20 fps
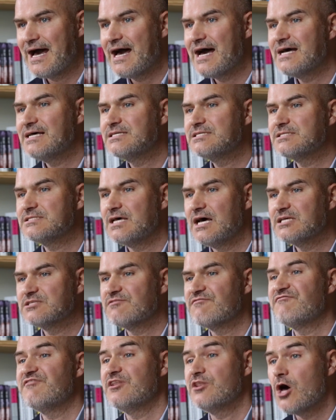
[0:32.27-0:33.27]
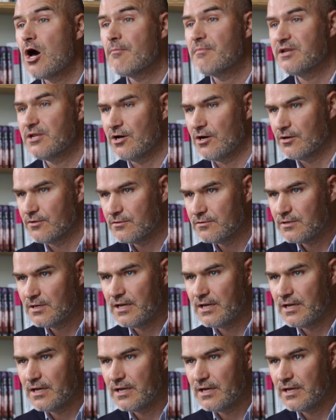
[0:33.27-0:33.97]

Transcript: as a phenomenon,